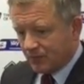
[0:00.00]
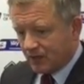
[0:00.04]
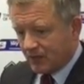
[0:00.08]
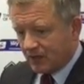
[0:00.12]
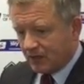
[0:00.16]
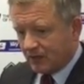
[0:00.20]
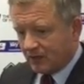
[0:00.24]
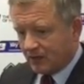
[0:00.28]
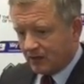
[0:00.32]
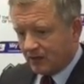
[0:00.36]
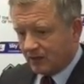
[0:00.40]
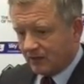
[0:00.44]

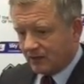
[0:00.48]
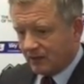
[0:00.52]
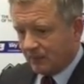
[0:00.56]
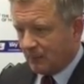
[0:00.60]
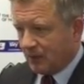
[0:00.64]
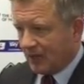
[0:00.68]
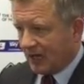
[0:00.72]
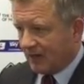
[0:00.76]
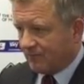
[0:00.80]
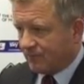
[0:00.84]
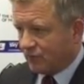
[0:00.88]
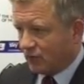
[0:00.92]
the
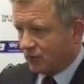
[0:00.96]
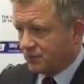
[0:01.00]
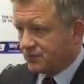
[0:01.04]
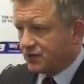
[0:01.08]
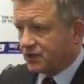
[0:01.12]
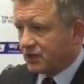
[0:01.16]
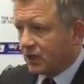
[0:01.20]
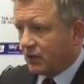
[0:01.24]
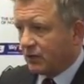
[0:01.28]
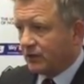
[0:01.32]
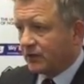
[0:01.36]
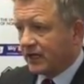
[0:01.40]
platform
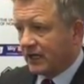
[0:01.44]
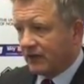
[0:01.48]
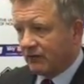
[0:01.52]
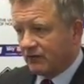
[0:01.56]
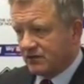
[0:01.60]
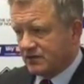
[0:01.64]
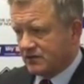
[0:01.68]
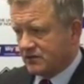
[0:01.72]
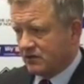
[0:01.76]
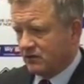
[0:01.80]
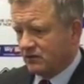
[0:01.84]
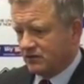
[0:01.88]
to go and get
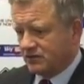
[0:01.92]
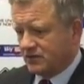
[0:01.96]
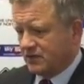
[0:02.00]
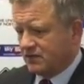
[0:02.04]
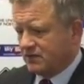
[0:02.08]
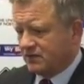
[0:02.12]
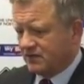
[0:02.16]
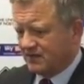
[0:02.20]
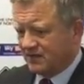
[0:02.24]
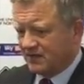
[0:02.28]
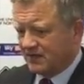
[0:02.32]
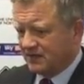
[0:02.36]
results
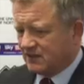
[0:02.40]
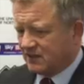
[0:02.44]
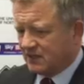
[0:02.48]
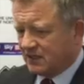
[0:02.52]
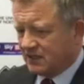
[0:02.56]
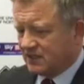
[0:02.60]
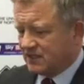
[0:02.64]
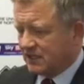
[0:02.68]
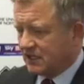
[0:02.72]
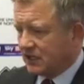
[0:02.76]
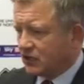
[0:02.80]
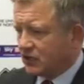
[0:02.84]
is